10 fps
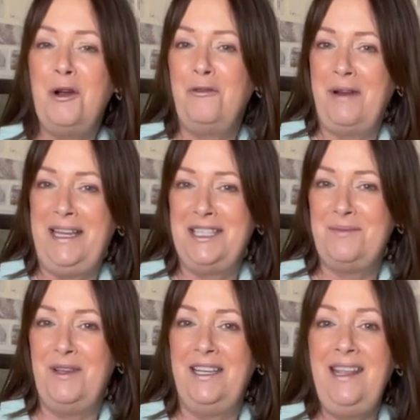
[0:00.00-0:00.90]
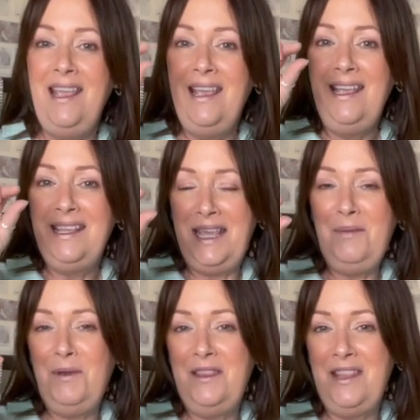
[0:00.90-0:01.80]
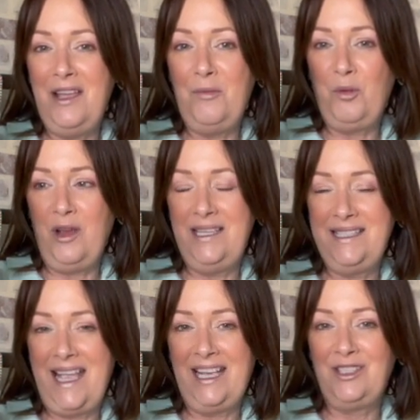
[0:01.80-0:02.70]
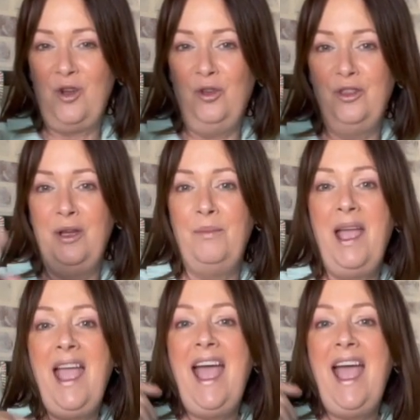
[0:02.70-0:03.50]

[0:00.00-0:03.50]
arrangement, keeping the price tags on them,